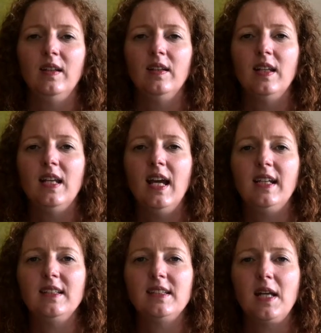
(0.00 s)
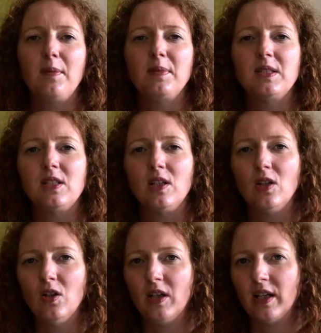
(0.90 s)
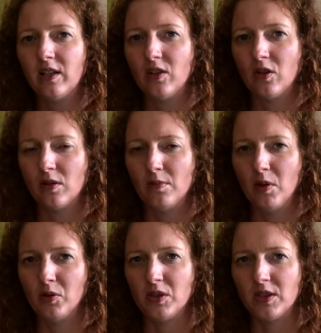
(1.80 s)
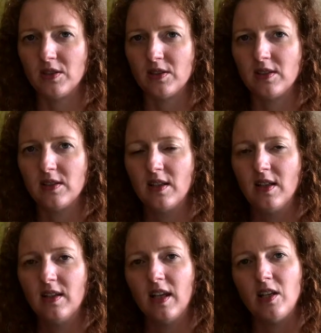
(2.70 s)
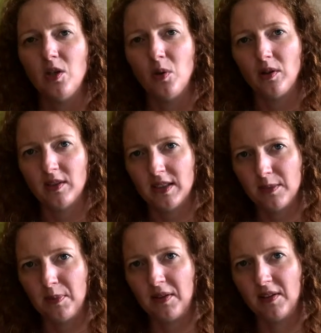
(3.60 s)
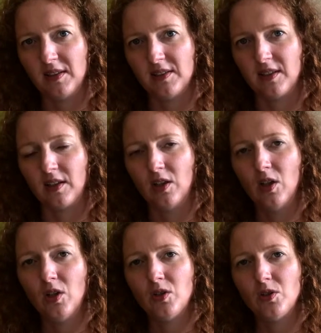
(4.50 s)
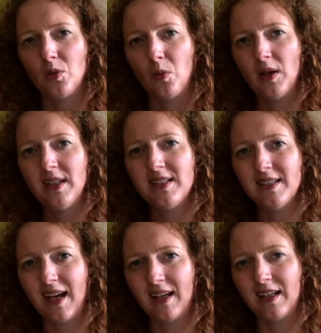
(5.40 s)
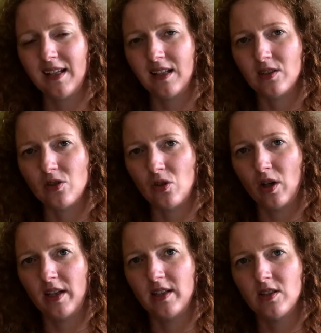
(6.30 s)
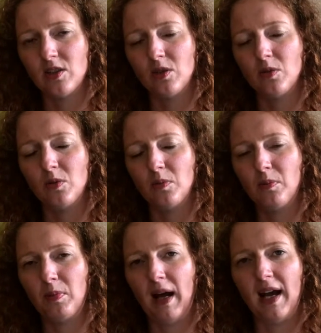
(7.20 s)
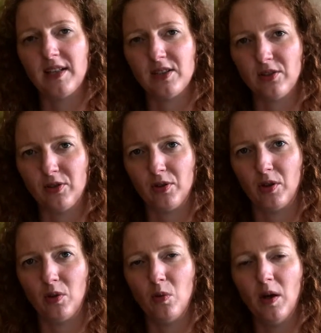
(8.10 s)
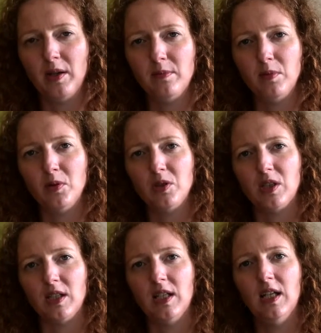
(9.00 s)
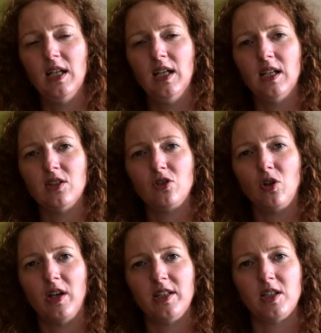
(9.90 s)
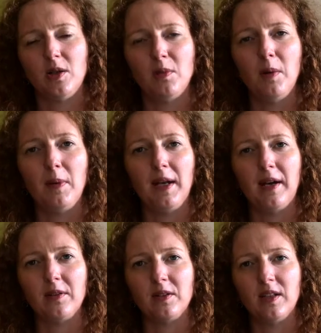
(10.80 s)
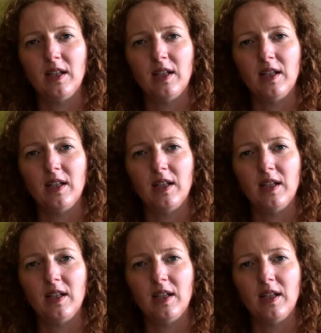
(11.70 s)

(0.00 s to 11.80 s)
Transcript: The next step is to look at your emotions that you are experiencing. So what exactly is trying to pass through you? What emotion is trying to come up and out?